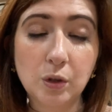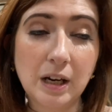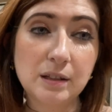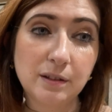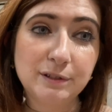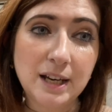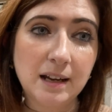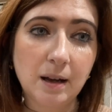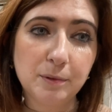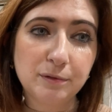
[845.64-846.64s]
like
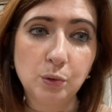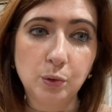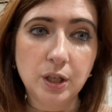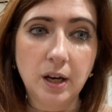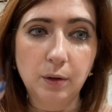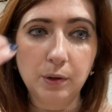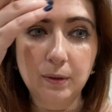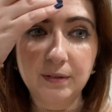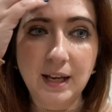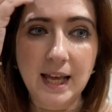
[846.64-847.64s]
take up the floor tile that
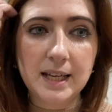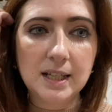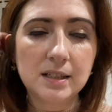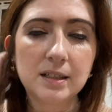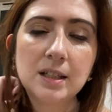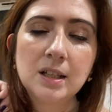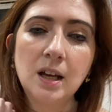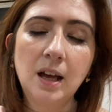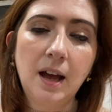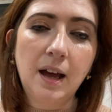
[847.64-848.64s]
we've laid,
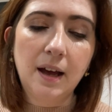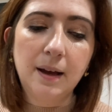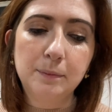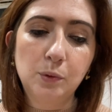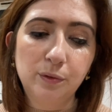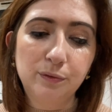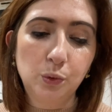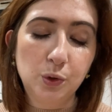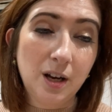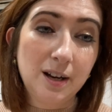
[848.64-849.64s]
or
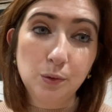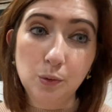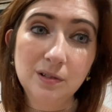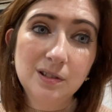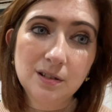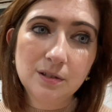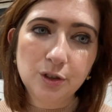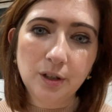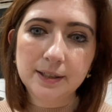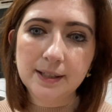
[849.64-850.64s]
floor tiles
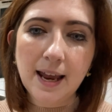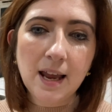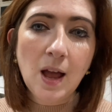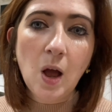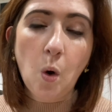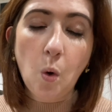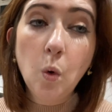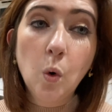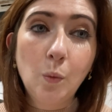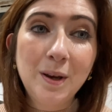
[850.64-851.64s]
should I say,
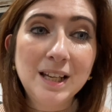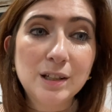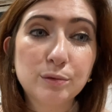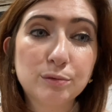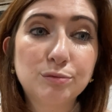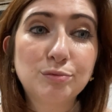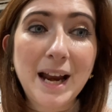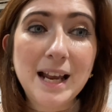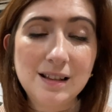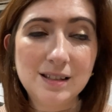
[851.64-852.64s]
or we need to
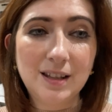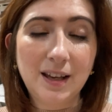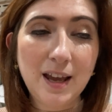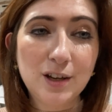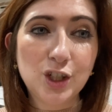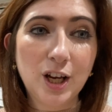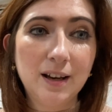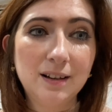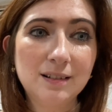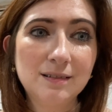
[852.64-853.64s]
raise the
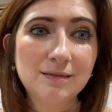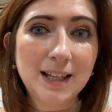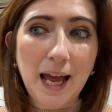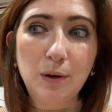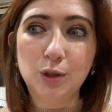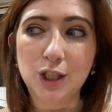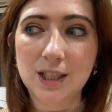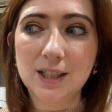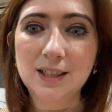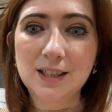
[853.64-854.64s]
kitchen
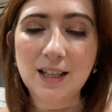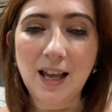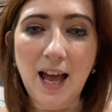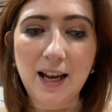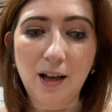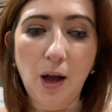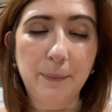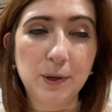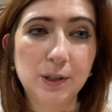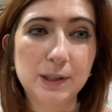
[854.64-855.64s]
counters and
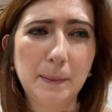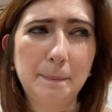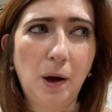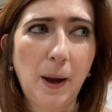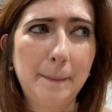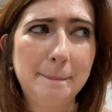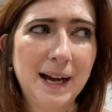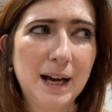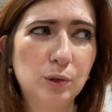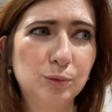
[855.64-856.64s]
cupboards by
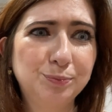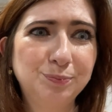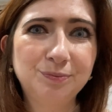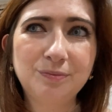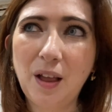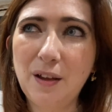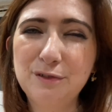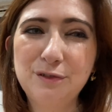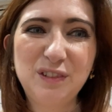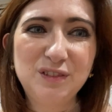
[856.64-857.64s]
about
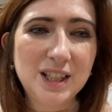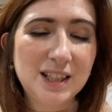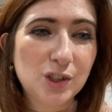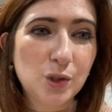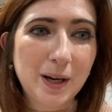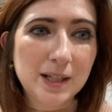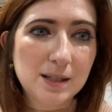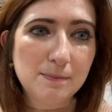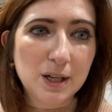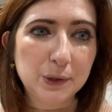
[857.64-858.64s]
15 to
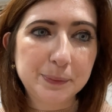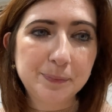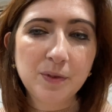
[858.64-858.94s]
20 mil,